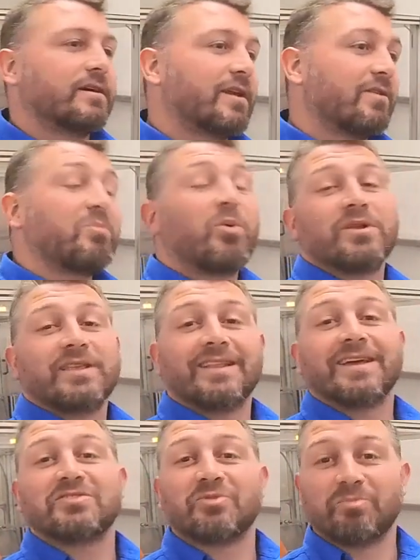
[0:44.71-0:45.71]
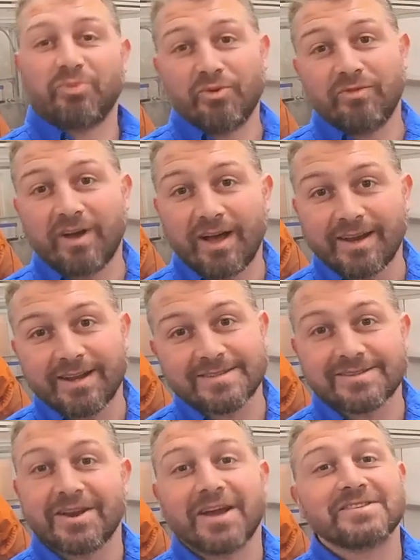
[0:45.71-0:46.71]
Another point they'd like to improve on
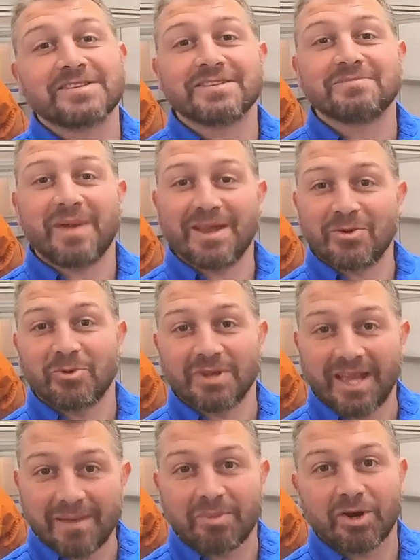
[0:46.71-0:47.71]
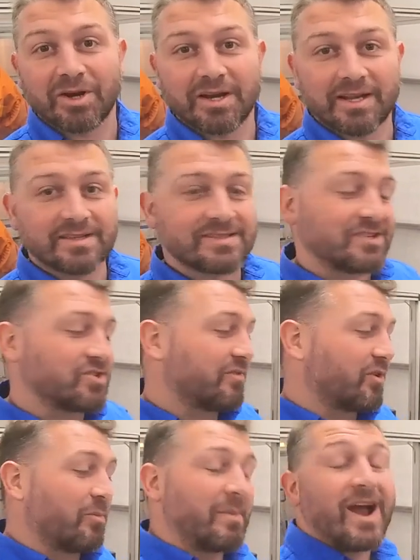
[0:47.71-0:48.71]
is their excess manual labor in the
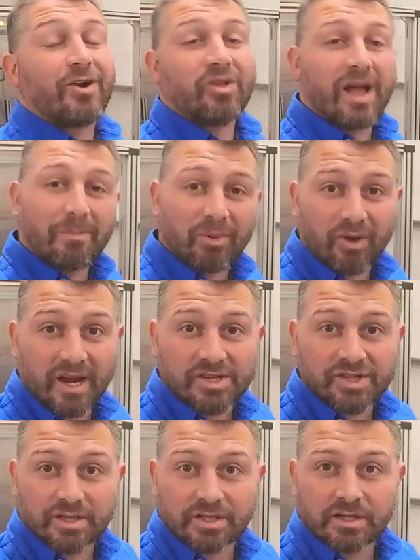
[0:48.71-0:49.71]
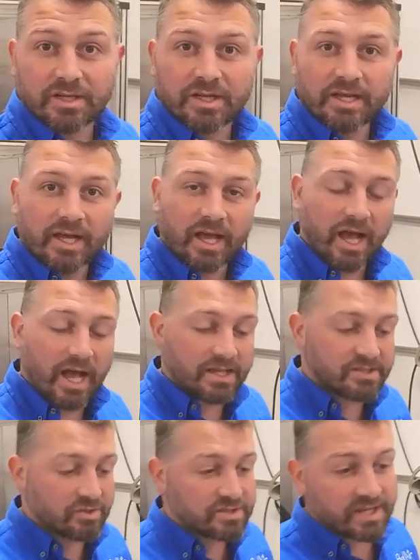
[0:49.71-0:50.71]
centrifugal barrel operation.
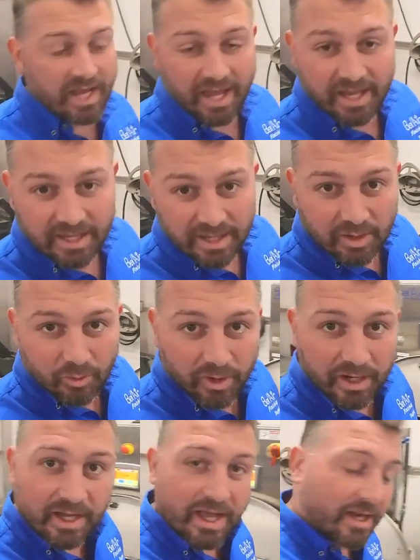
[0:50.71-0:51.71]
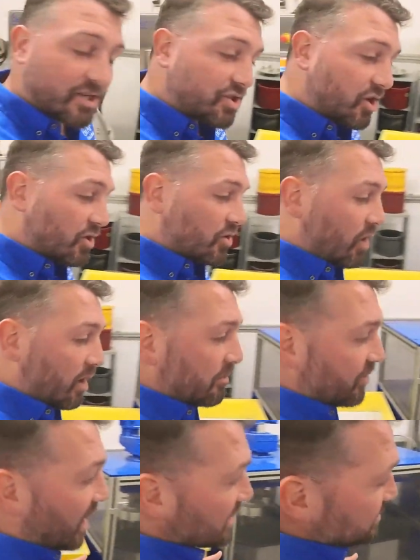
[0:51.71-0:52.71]
So today we're going to kind of show you
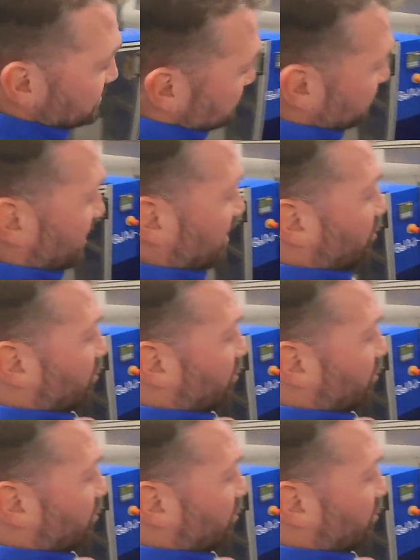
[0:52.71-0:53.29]
our process of